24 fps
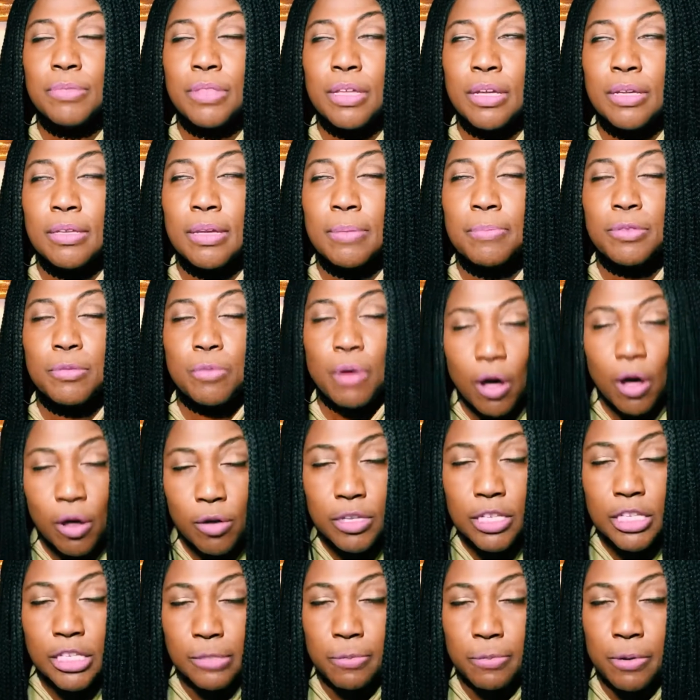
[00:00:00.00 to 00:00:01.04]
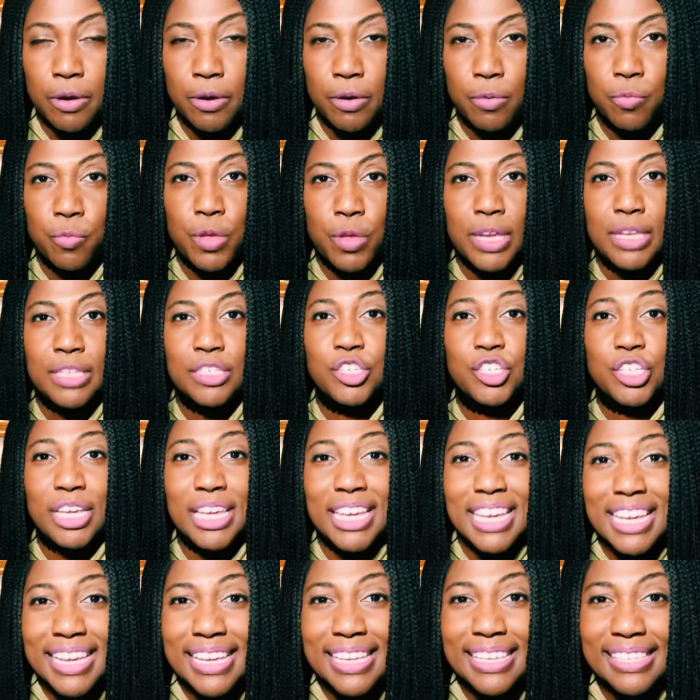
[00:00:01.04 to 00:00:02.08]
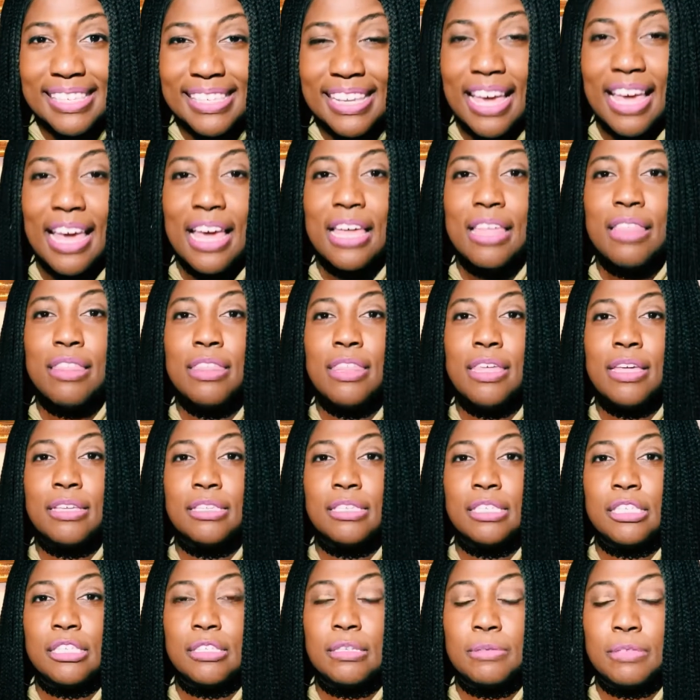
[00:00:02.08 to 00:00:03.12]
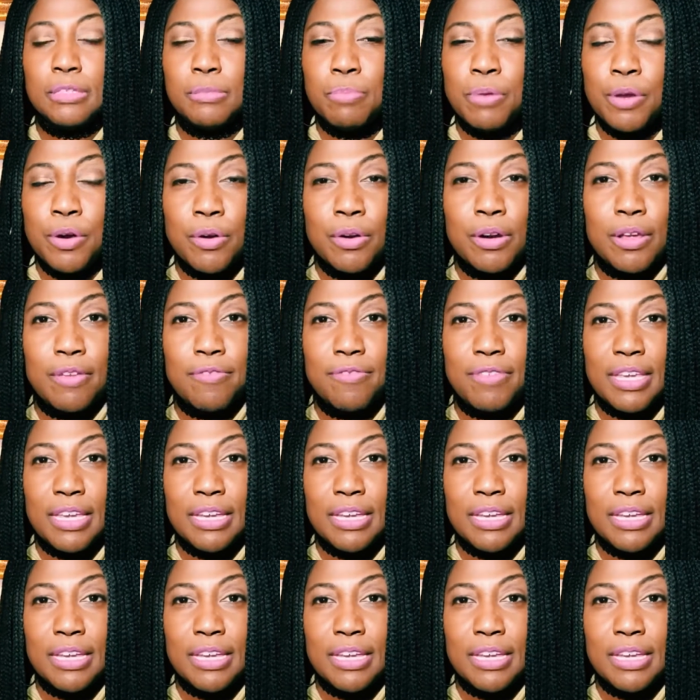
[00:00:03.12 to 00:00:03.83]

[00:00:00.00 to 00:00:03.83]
the Holy Spirit, which is the spirit of